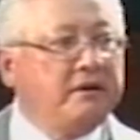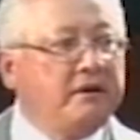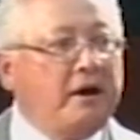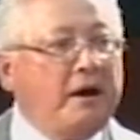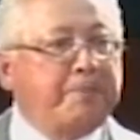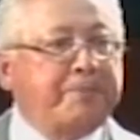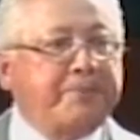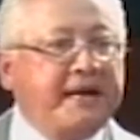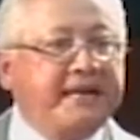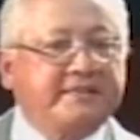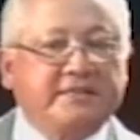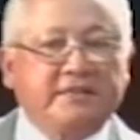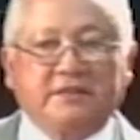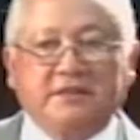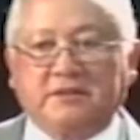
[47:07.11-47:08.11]
upright
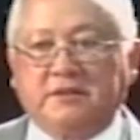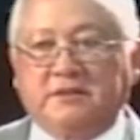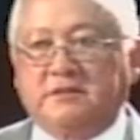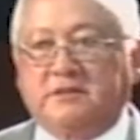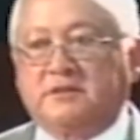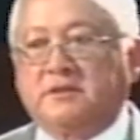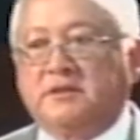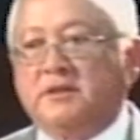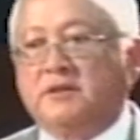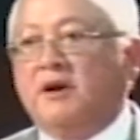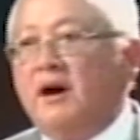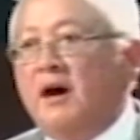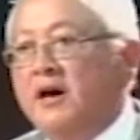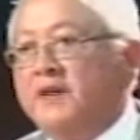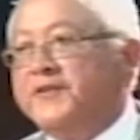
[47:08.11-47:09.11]
citizens to
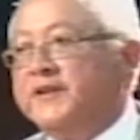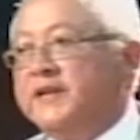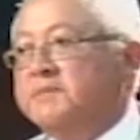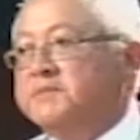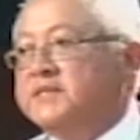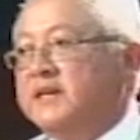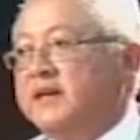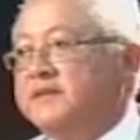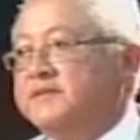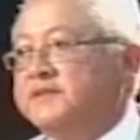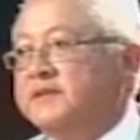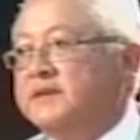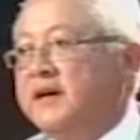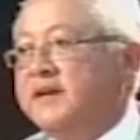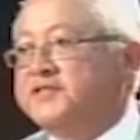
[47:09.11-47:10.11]
offer themselves
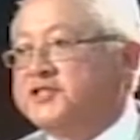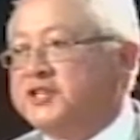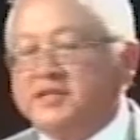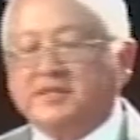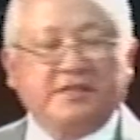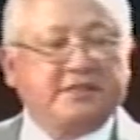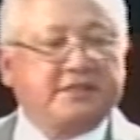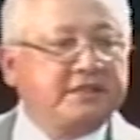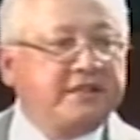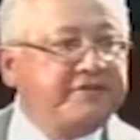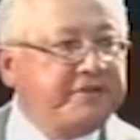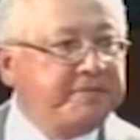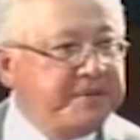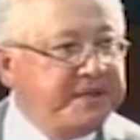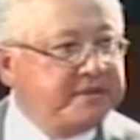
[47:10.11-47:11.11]
as justices of
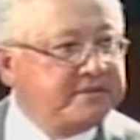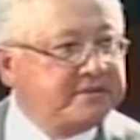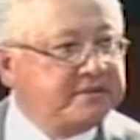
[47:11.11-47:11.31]
the peace.